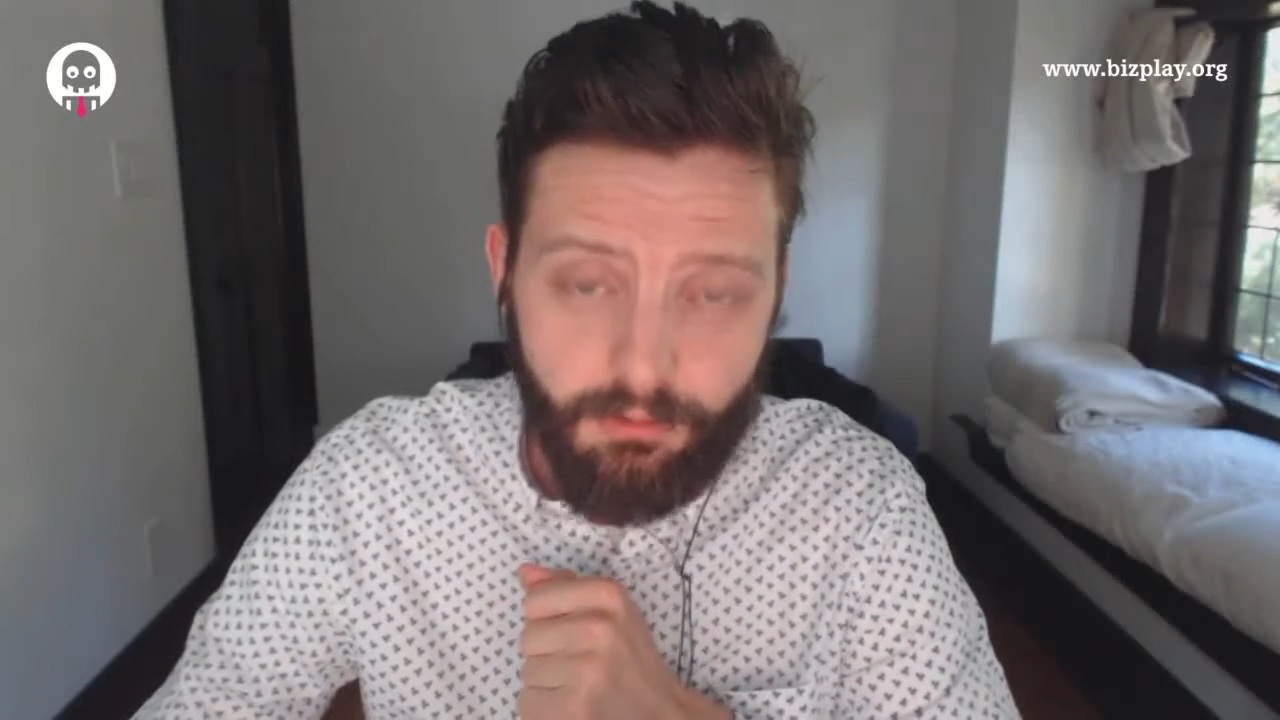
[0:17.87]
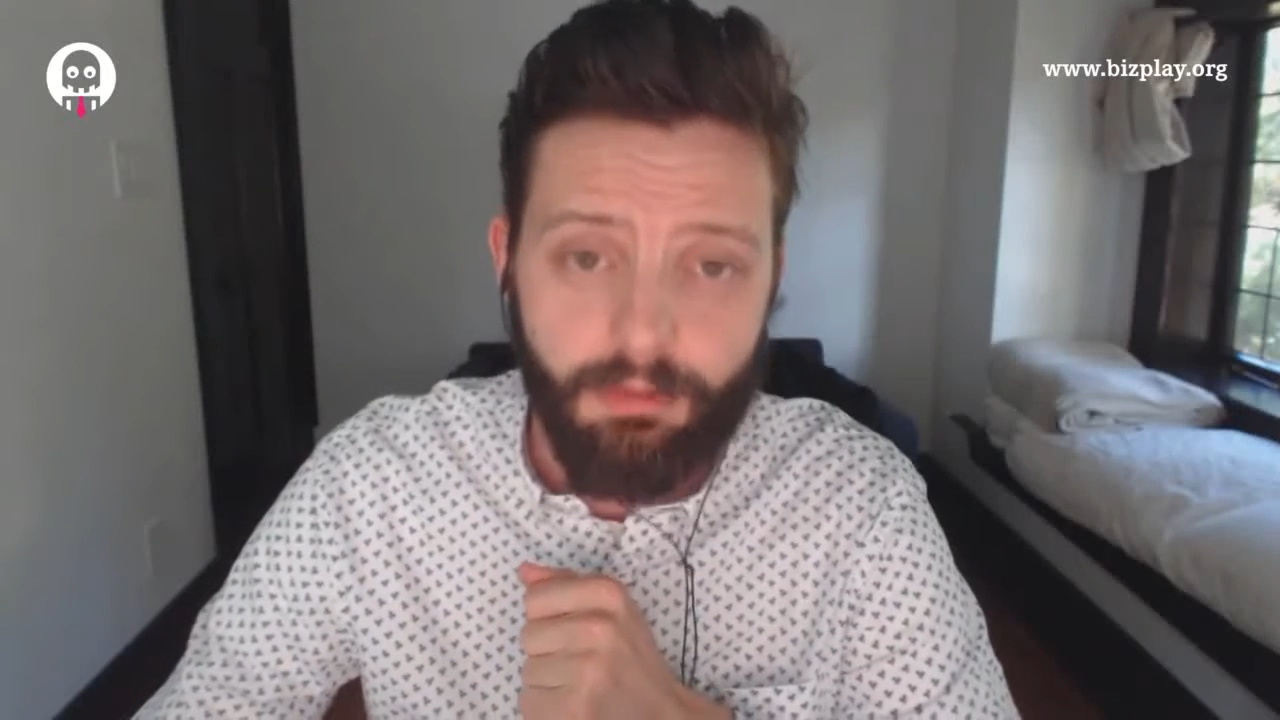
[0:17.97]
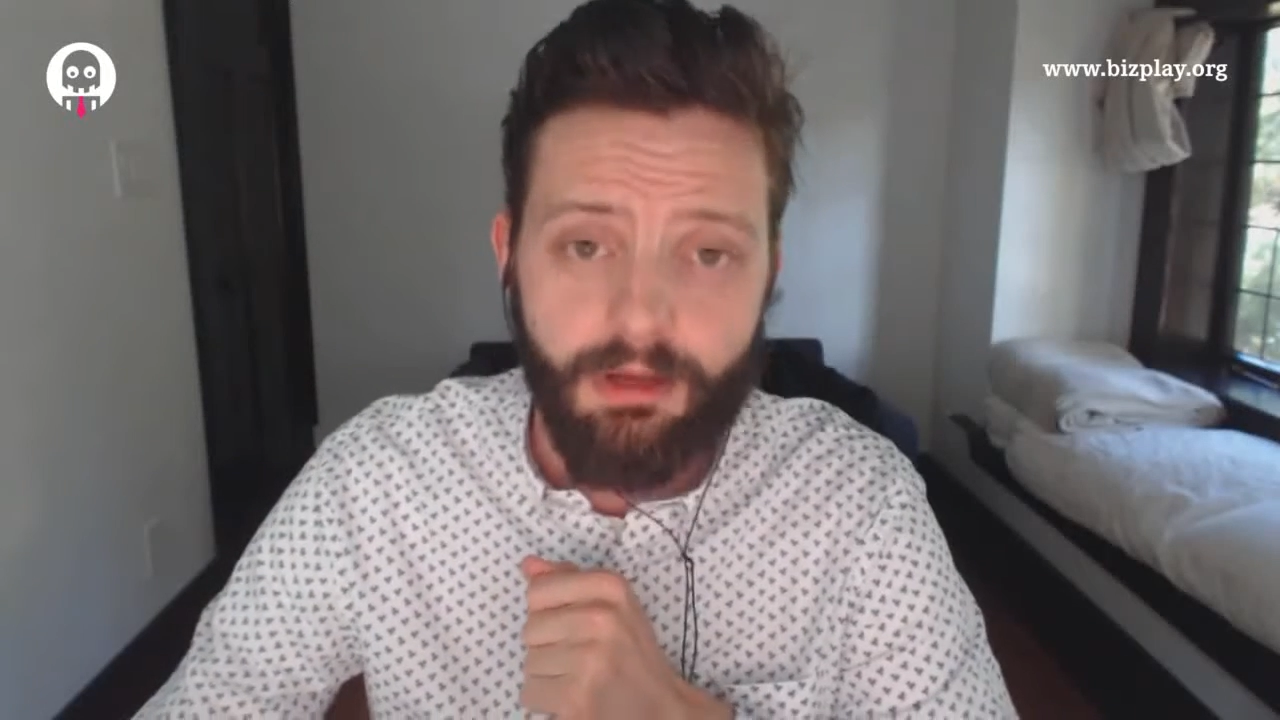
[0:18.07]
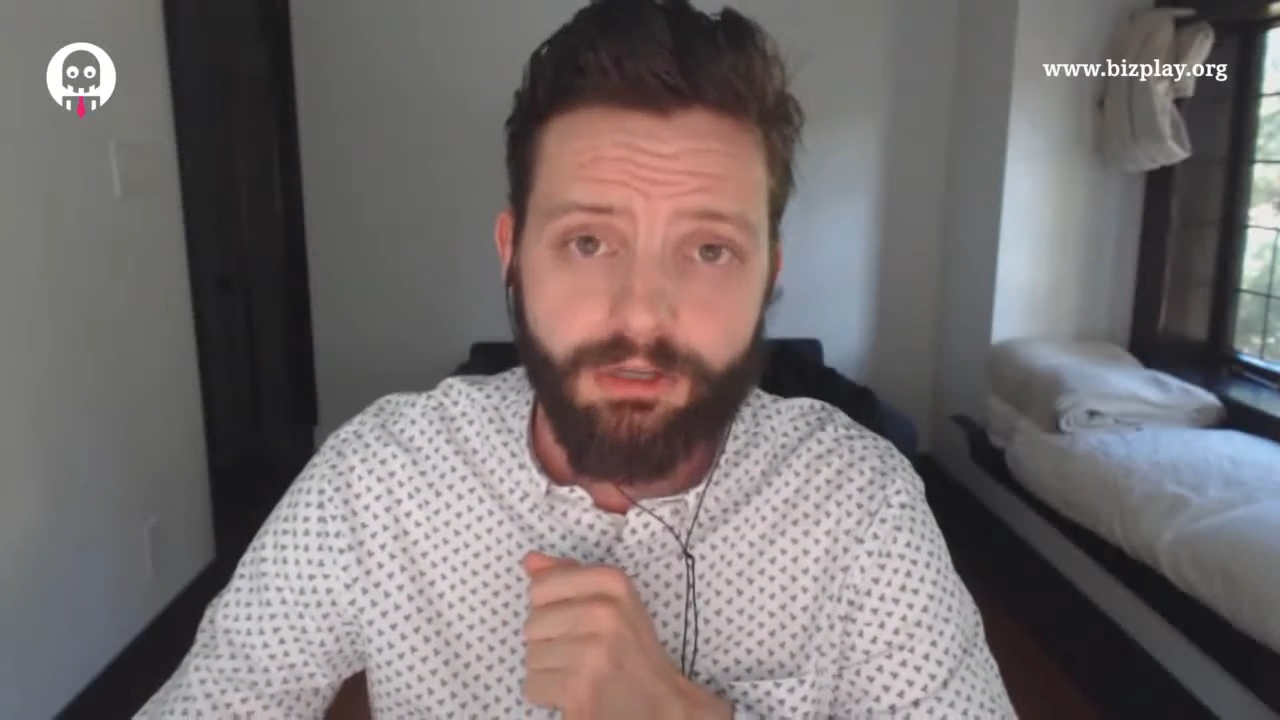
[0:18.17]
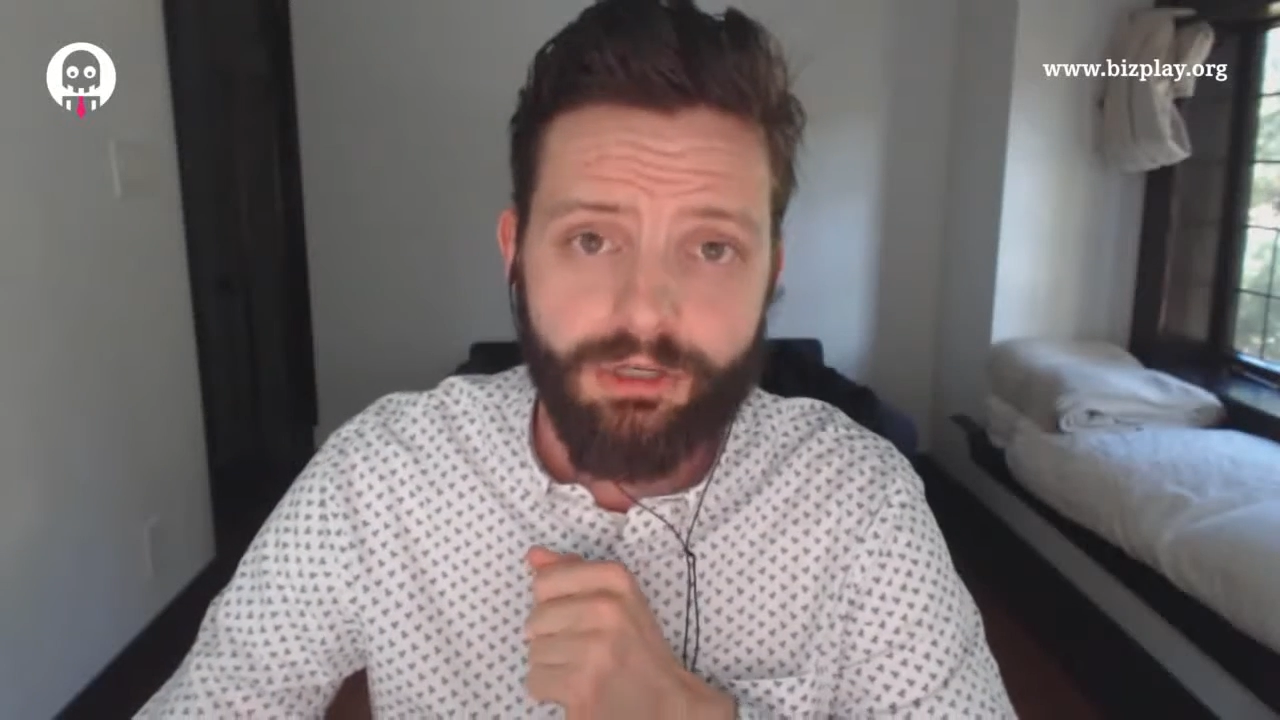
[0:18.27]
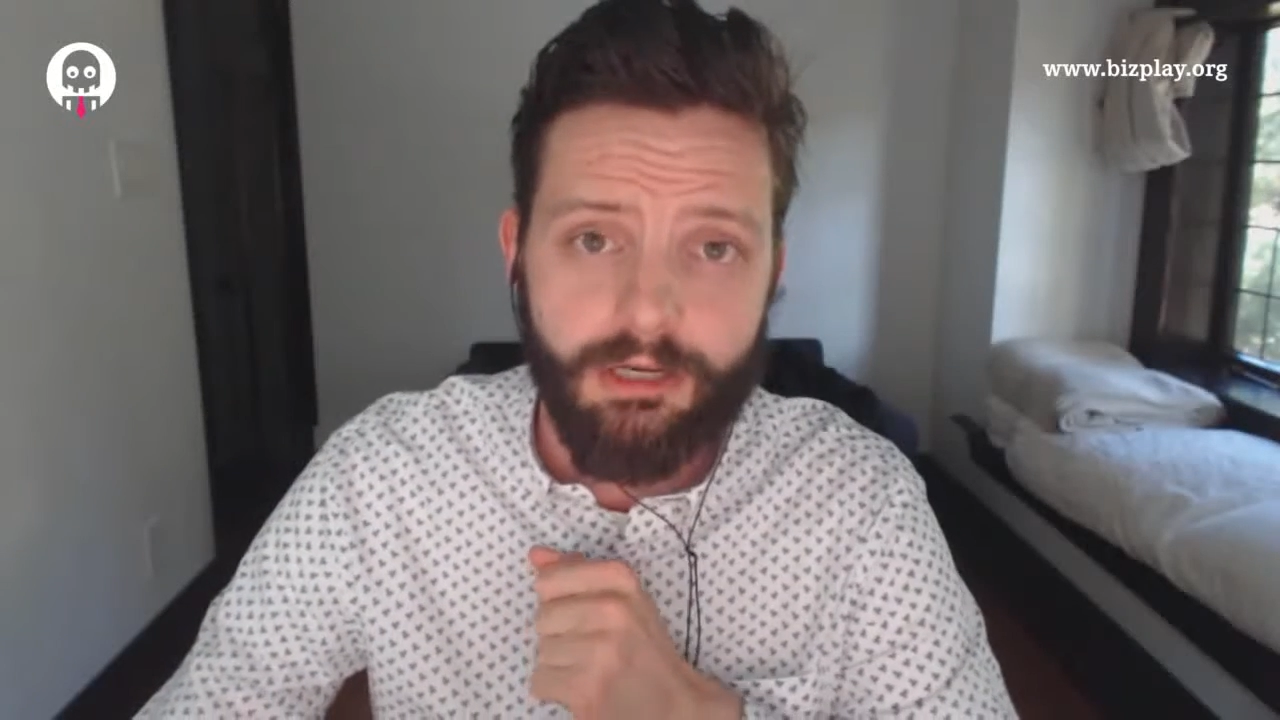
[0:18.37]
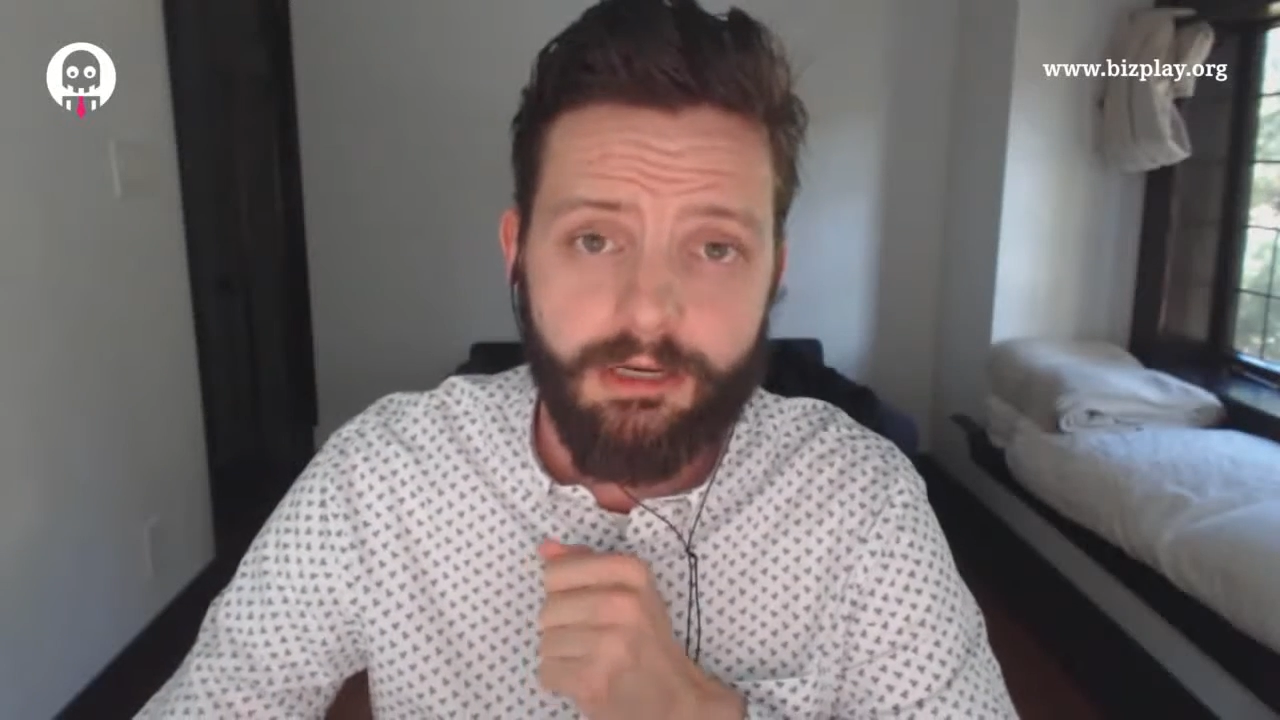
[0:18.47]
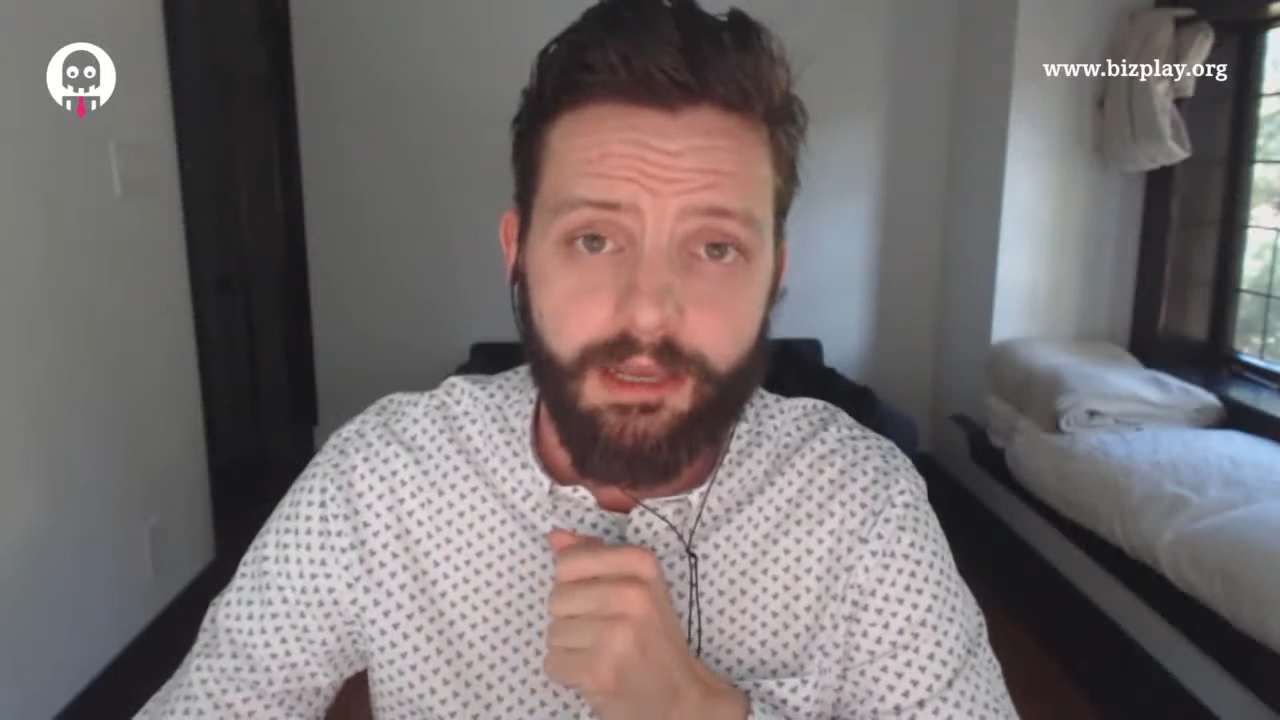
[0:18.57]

blockchain